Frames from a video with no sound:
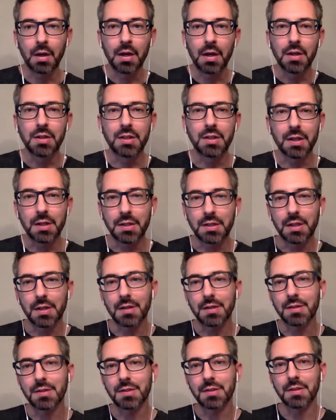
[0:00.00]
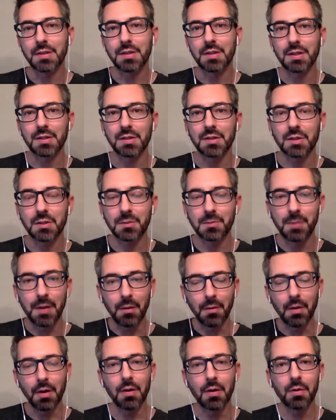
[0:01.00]
Does
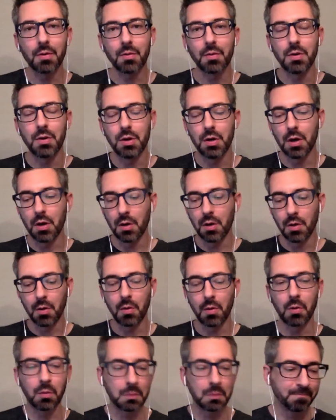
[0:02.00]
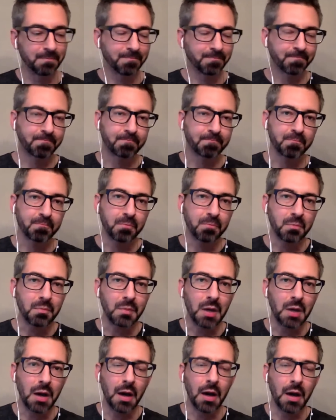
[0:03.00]
Spiro know?
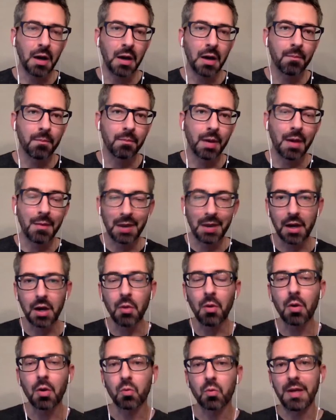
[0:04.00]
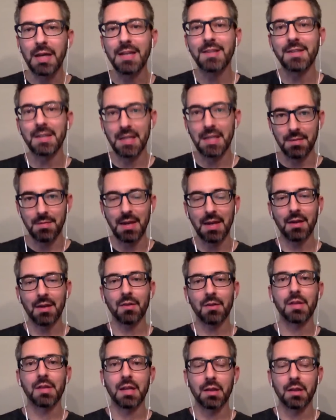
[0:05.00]
I mean, I know it reads
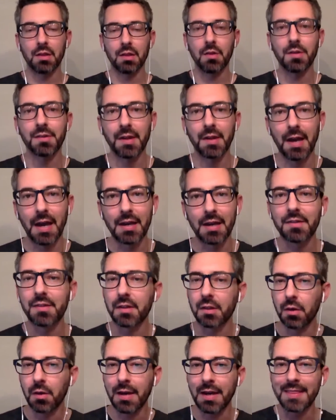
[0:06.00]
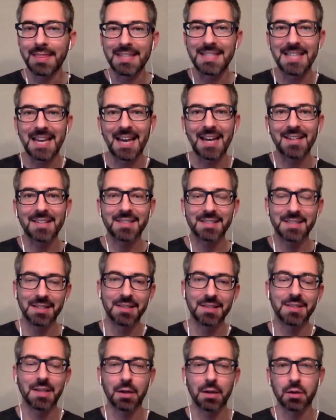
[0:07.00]
emails and does it look at the tasks in
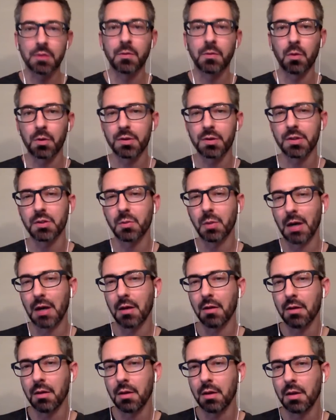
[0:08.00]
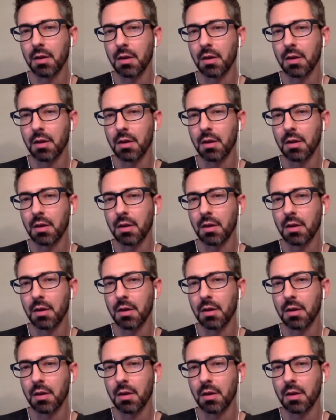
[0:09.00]
Salesforce as well?